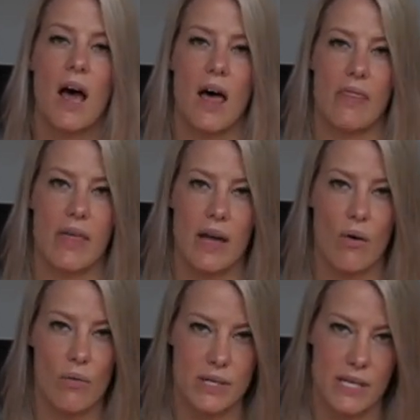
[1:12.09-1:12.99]
and they
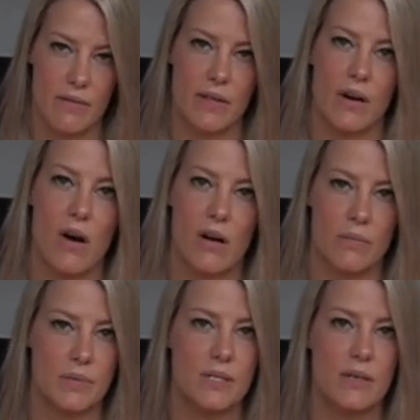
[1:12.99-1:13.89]
always have their
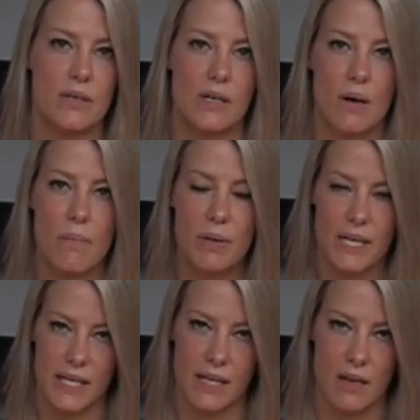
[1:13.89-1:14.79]
arms
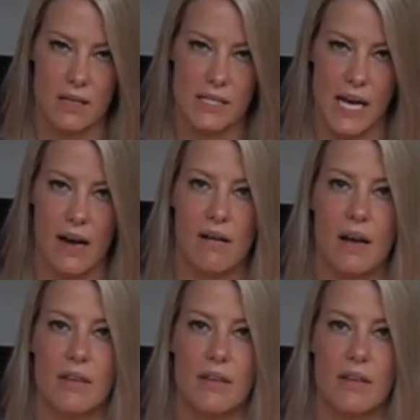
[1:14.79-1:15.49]
completely locked out,